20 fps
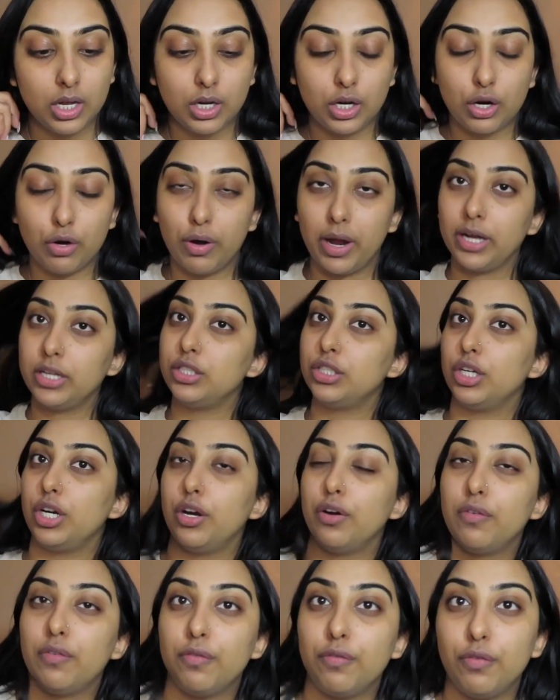
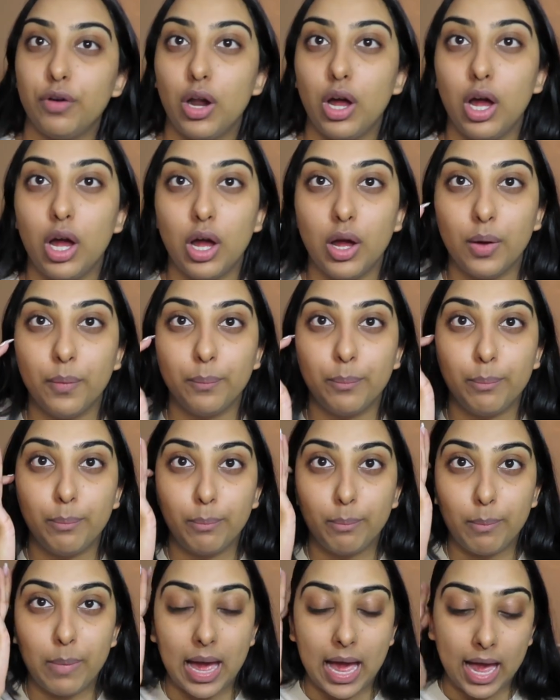corrector
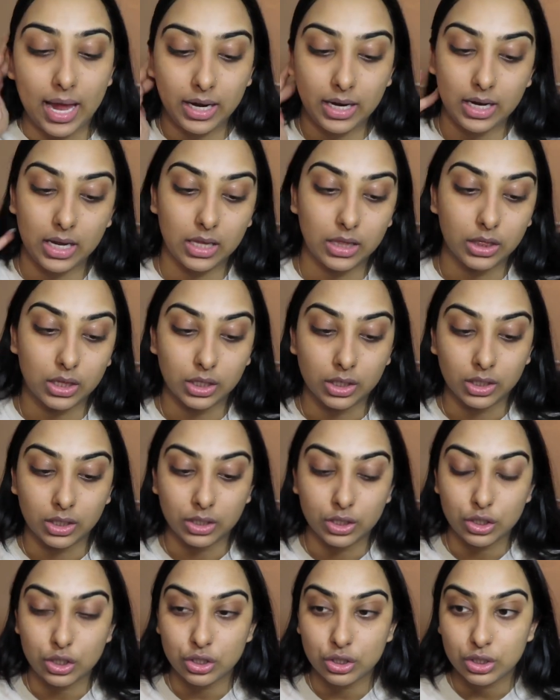from MAC in
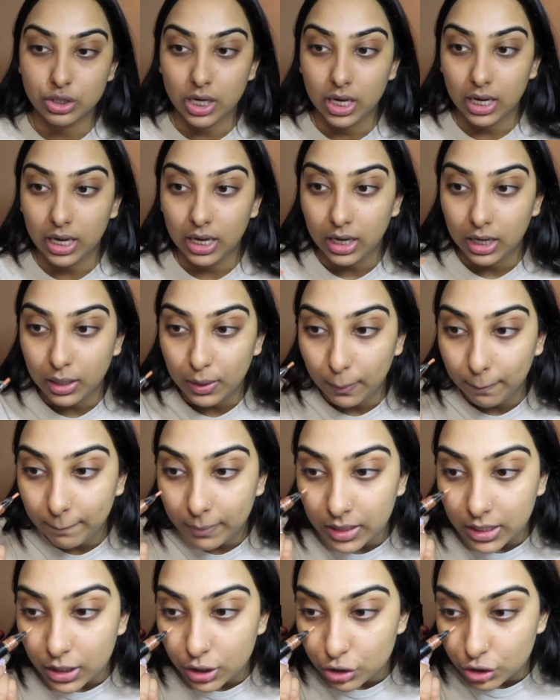the shade
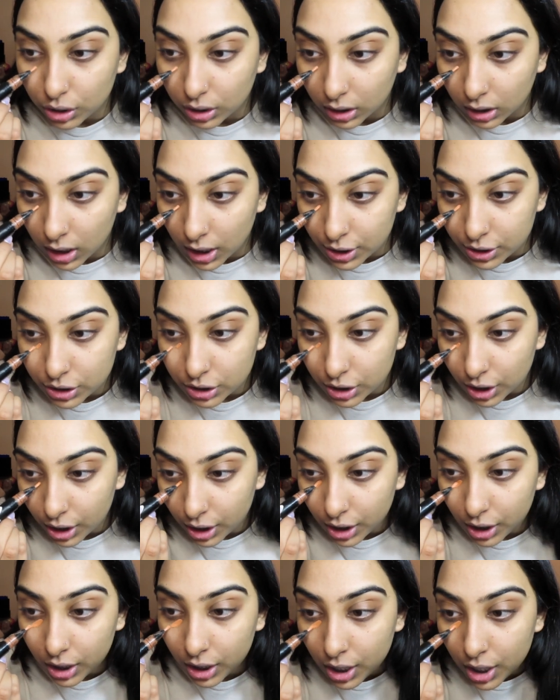Peach
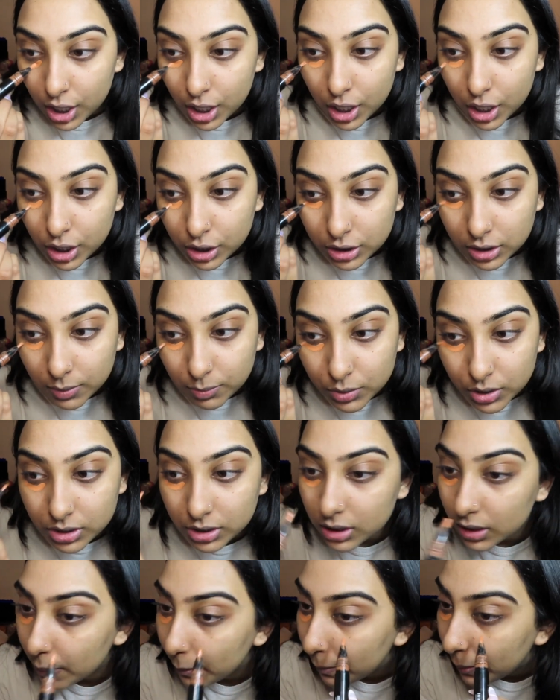Luster. So I'm
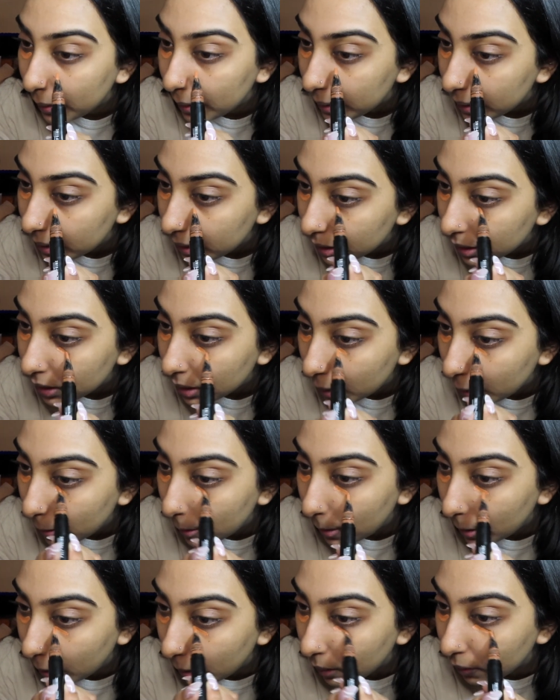just going to put it
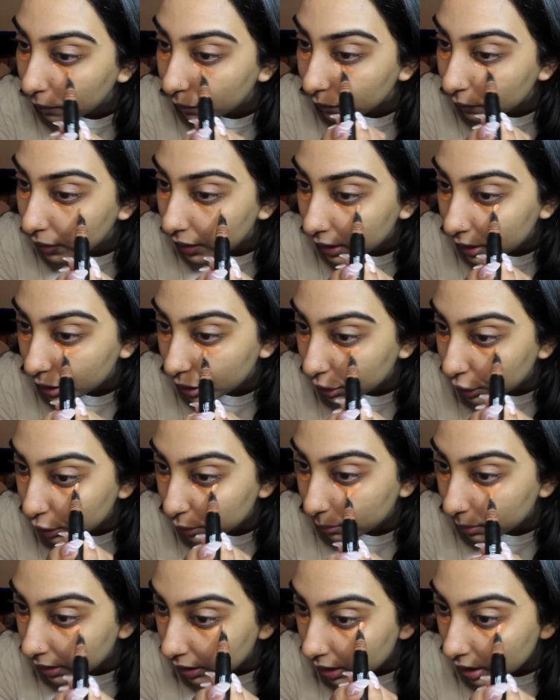uh, right
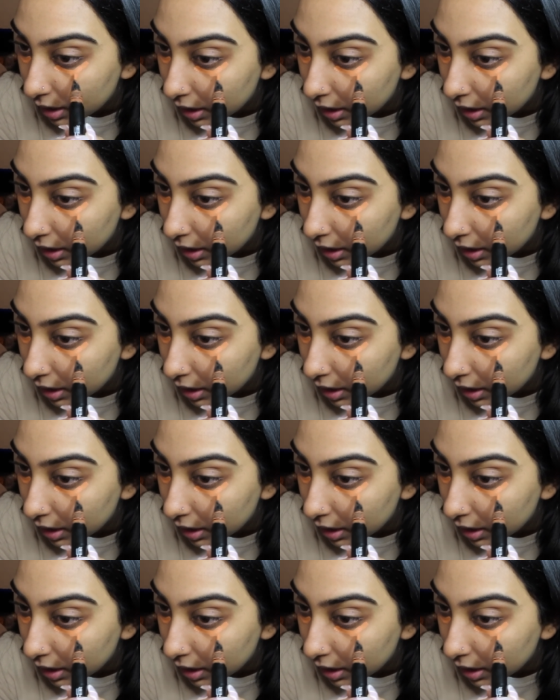under my